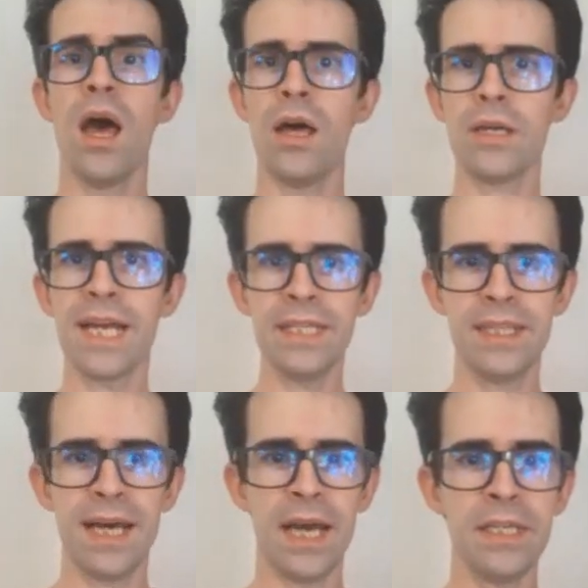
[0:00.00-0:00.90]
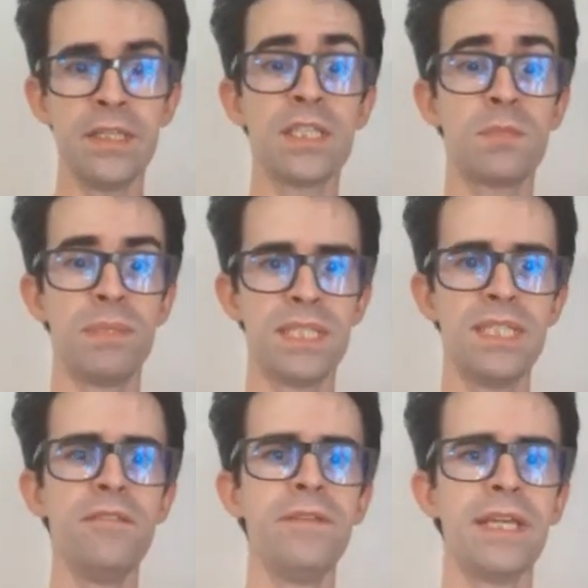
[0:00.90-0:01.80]
A guideline
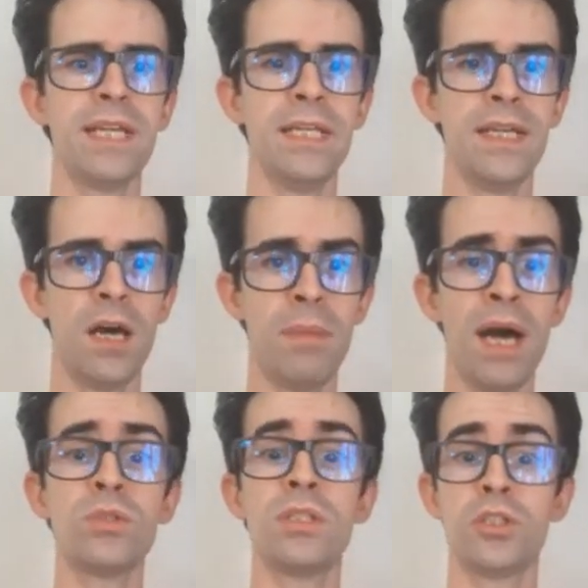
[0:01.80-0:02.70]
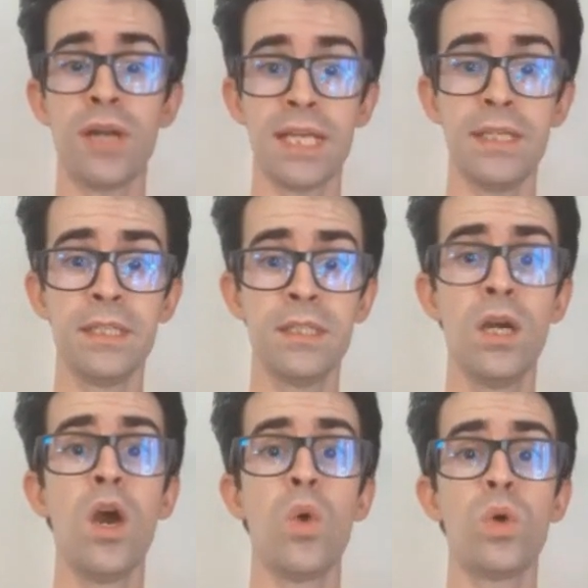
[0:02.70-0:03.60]
specifically about tracking
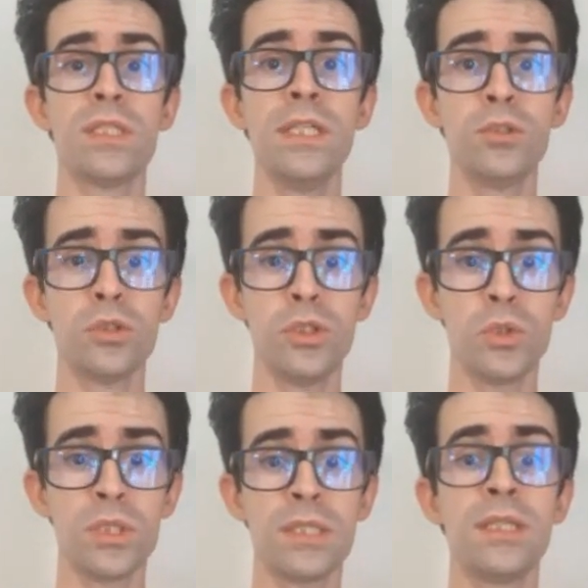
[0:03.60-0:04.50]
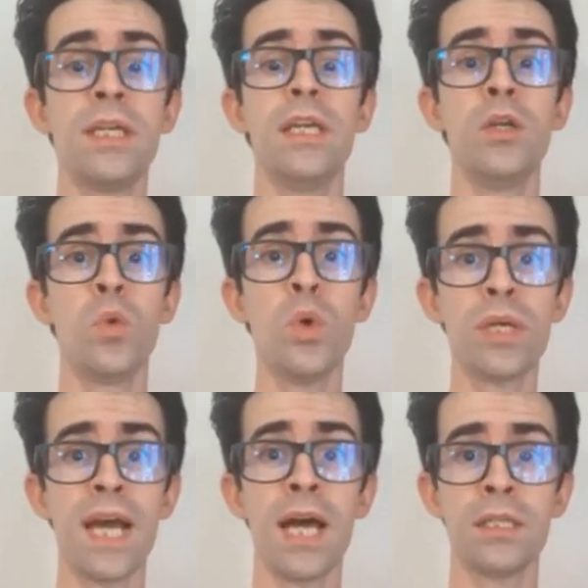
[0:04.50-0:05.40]
was introduced in
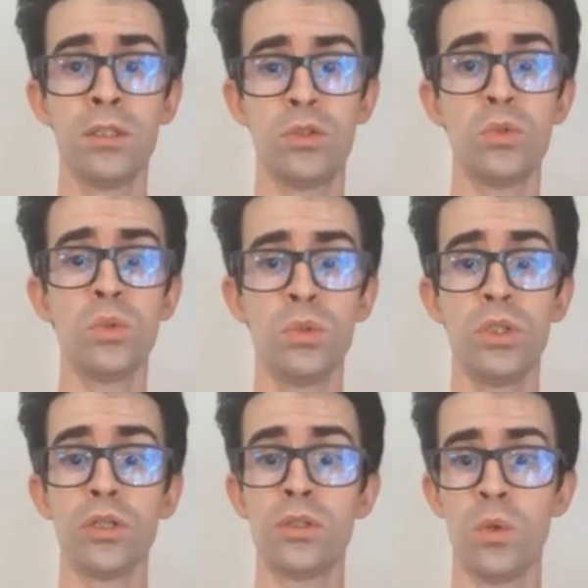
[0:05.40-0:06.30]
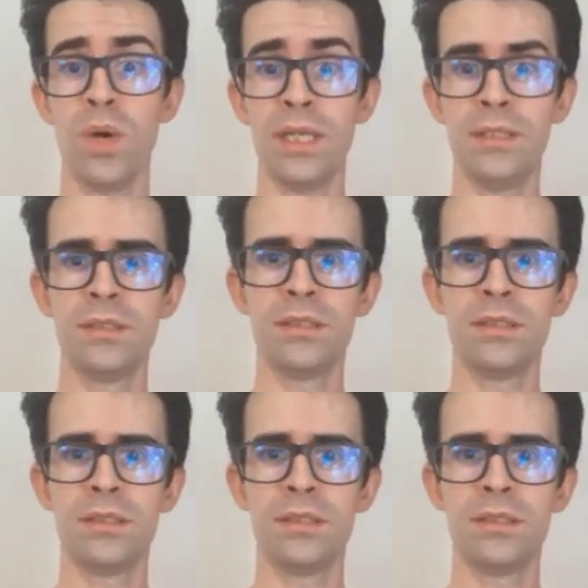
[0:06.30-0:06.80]
WCAG 2.1.